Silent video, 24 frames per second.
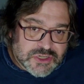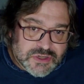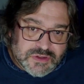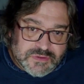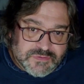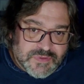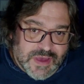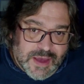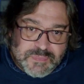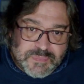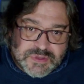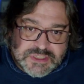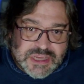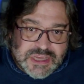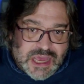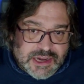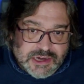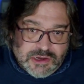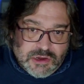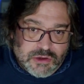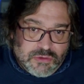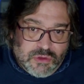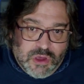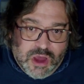of
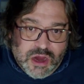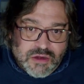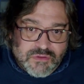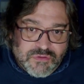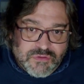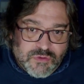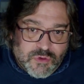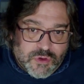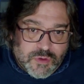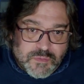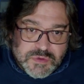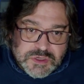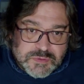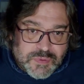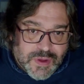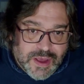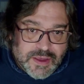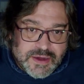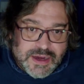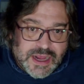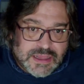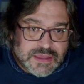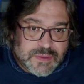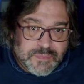episodic or long form is
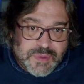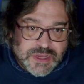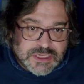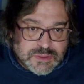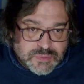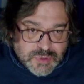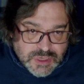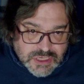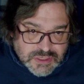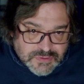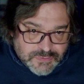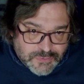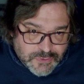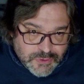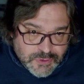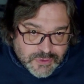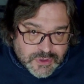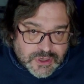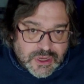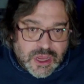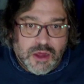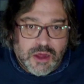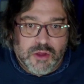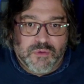probably not the best place for you to
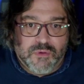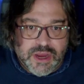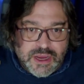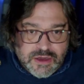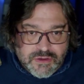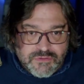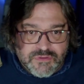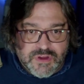go, right?